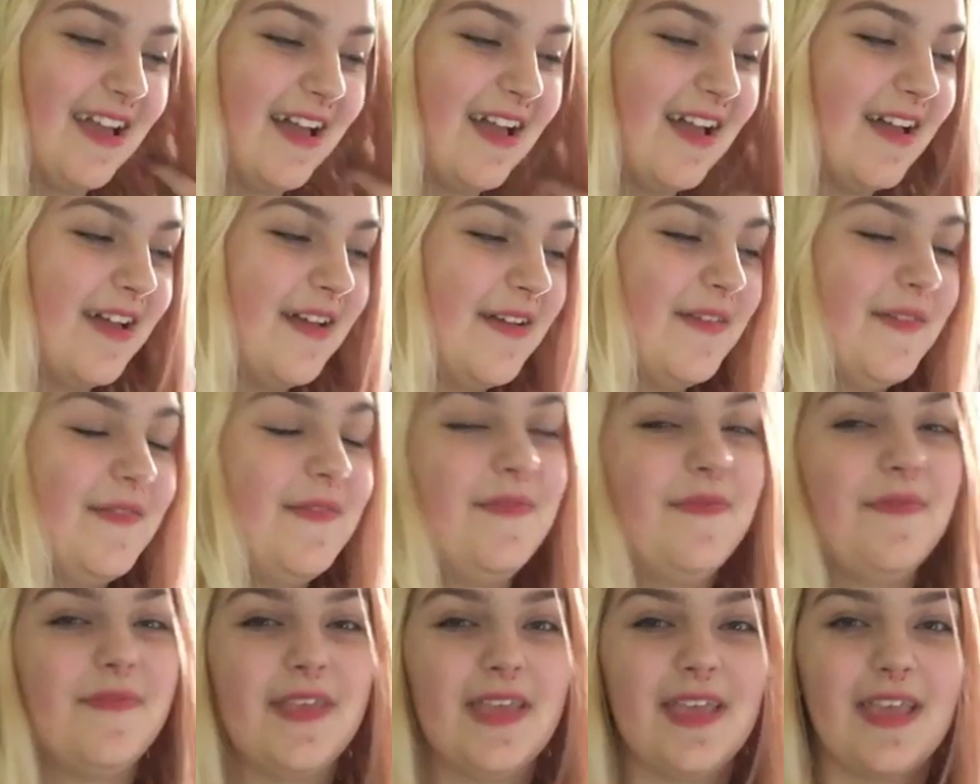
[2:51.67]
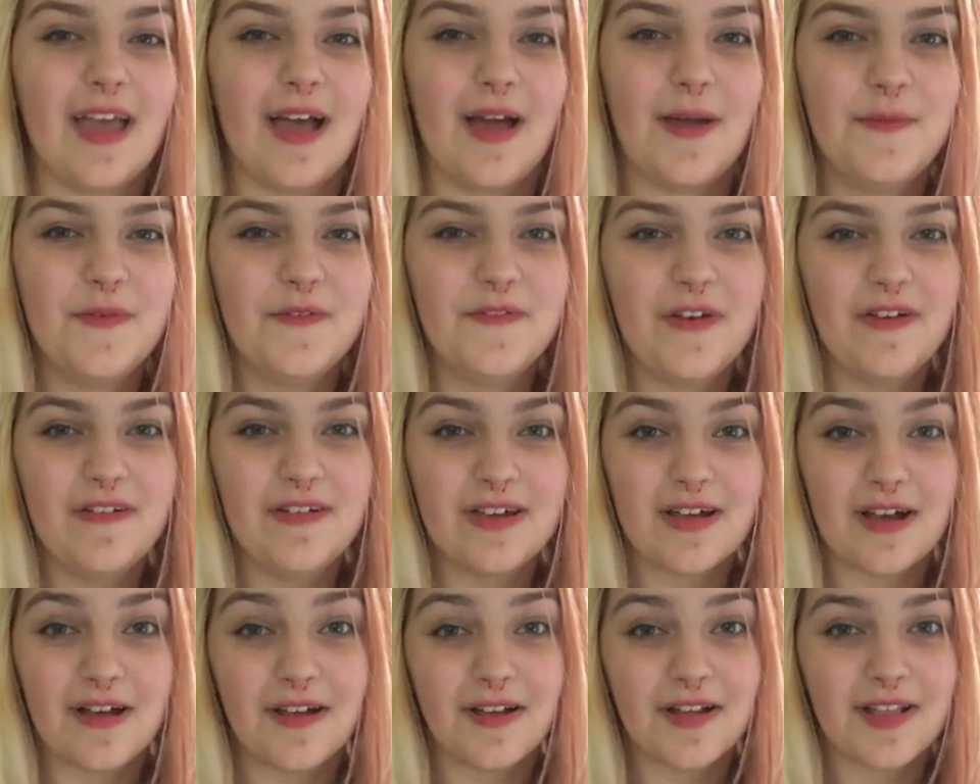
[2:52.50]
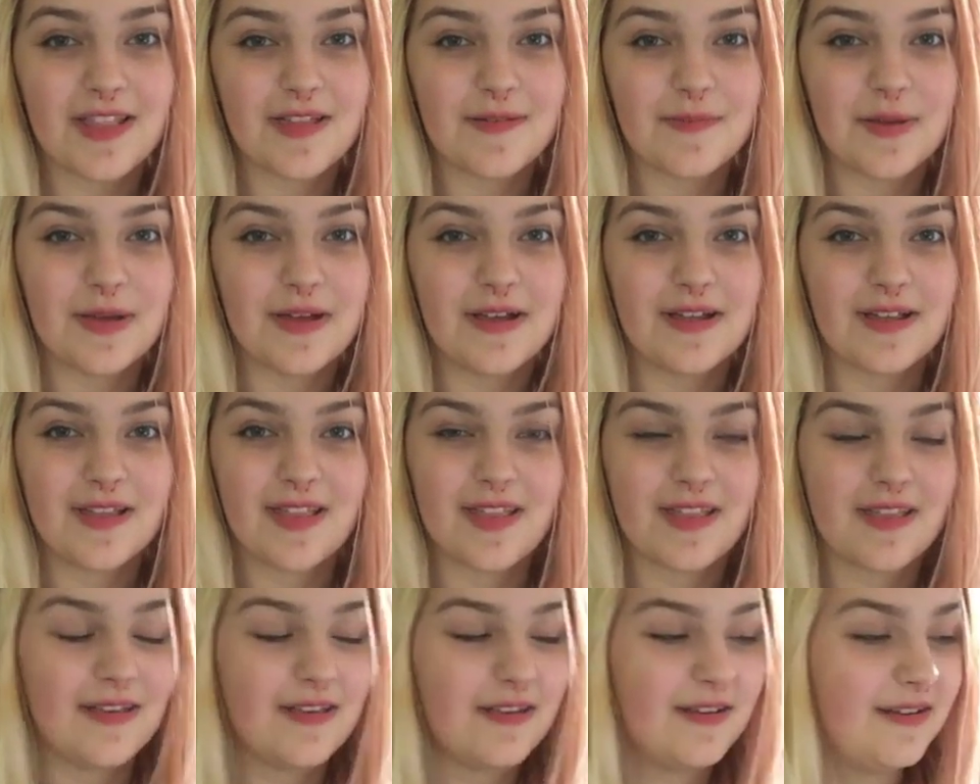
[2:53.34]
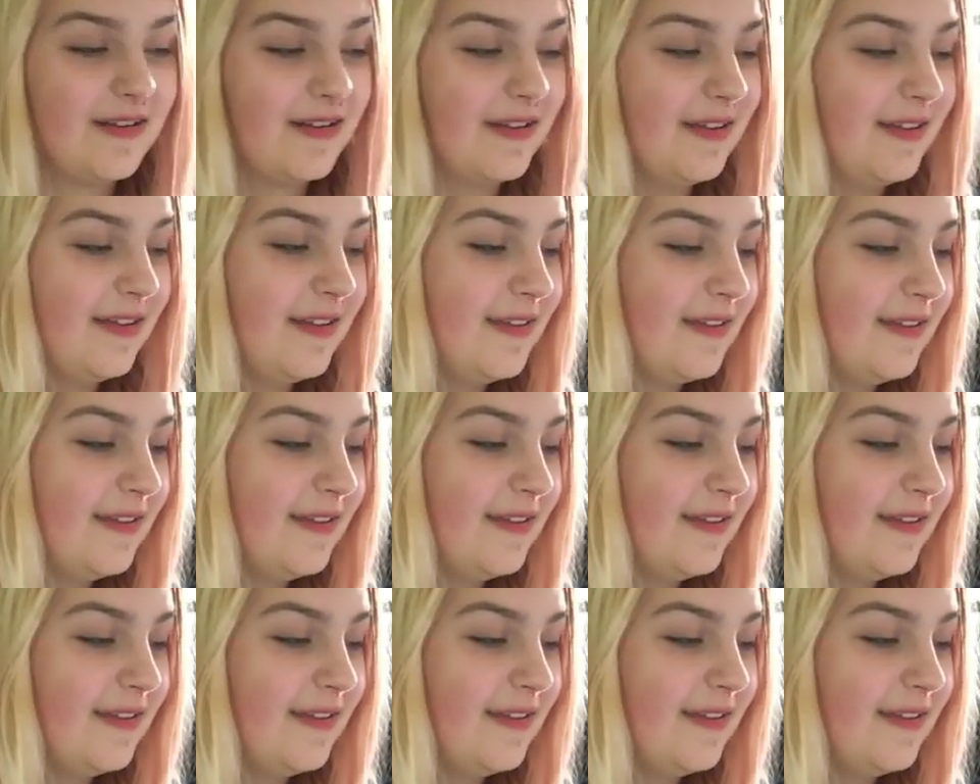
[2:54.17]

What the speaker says: Yeah, I'm a very artsy person,